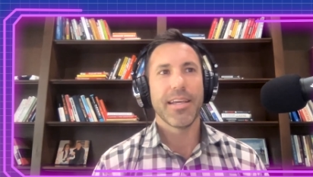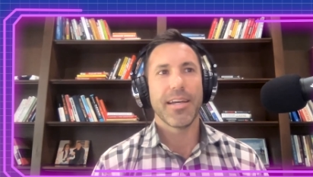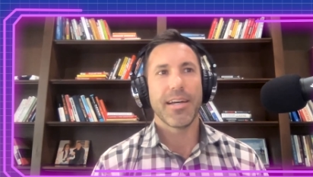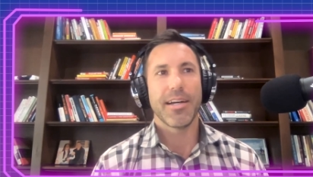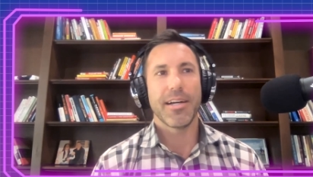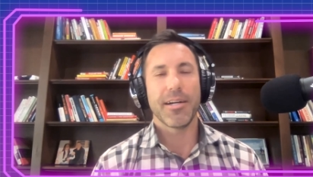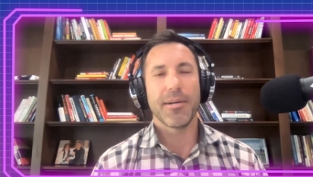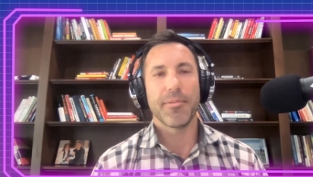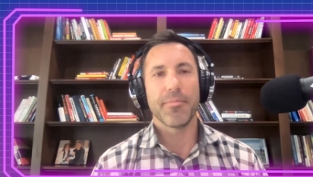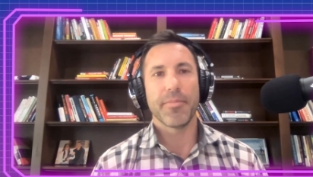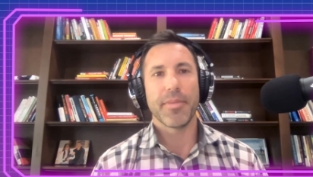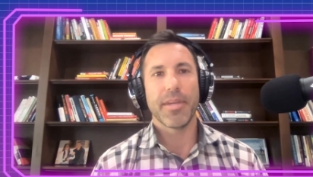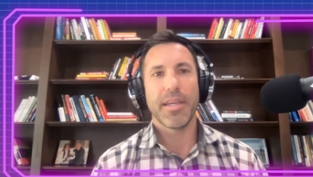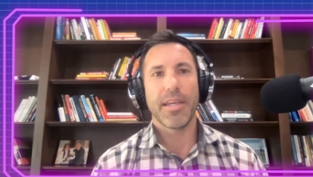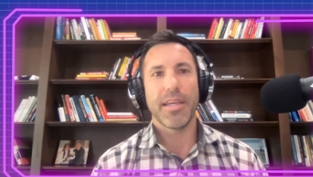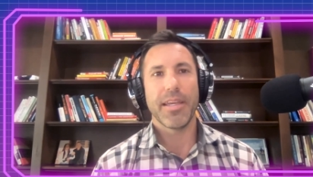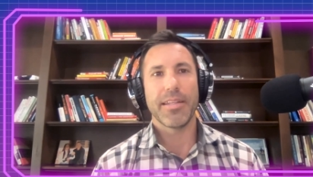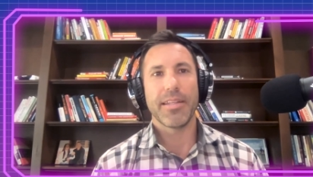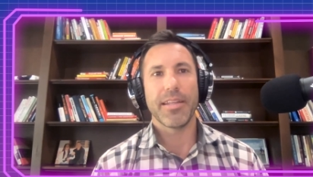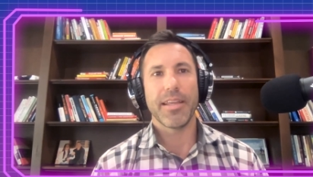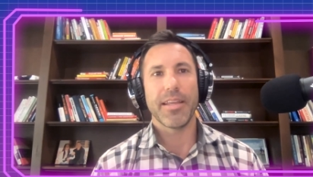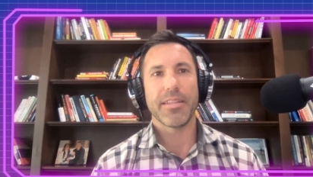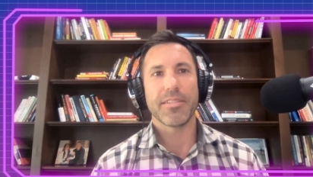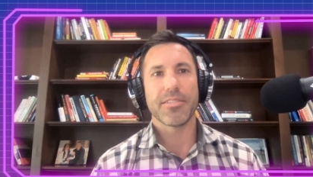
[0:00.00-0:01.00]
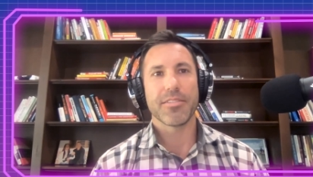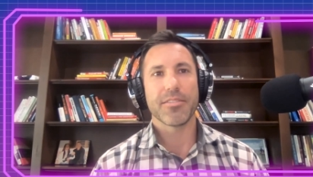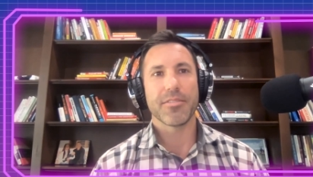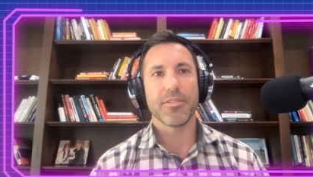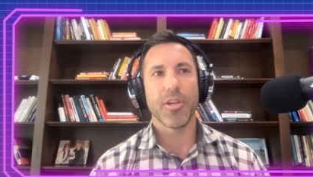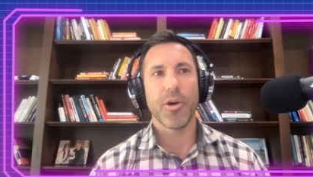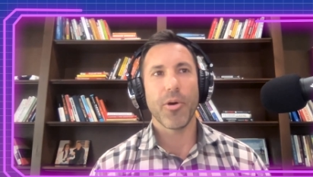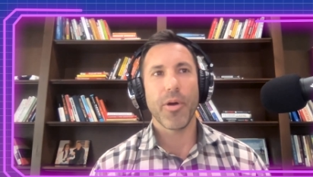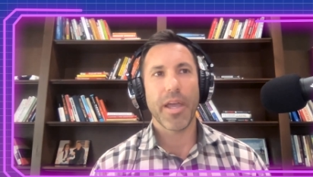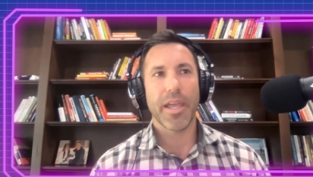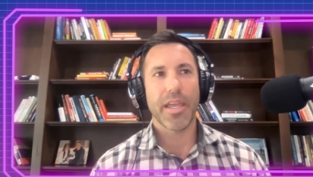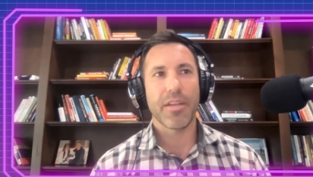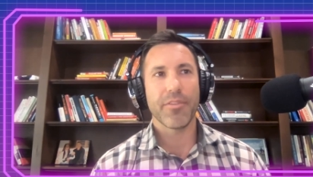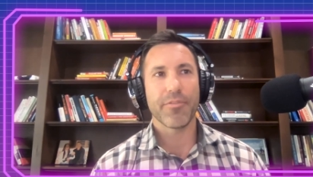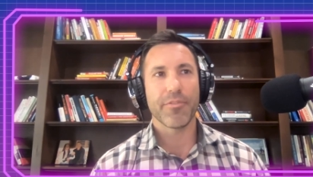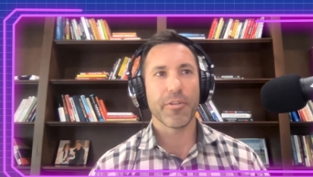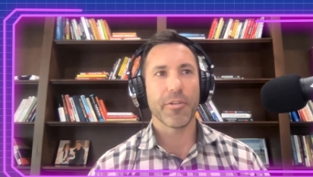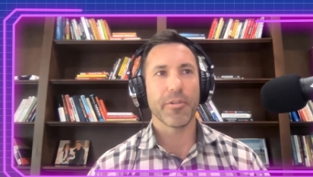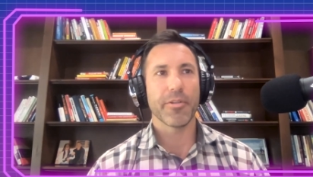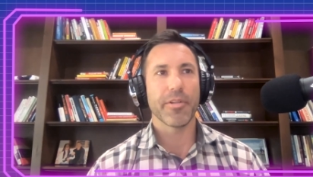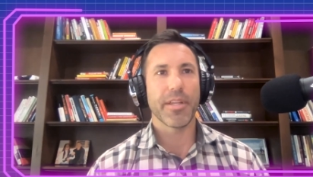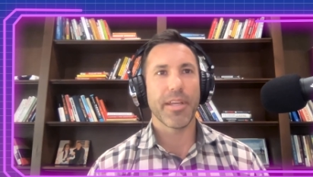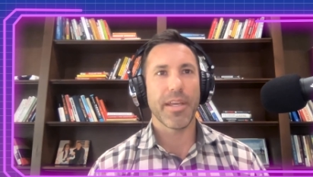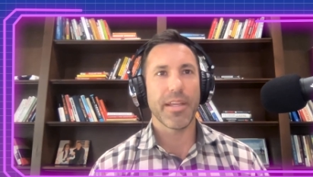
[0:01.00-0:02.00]
Um, and it's low hanging
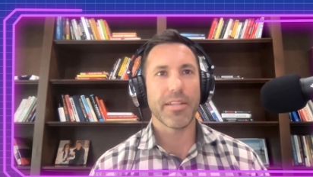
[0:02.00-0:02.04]
fruit.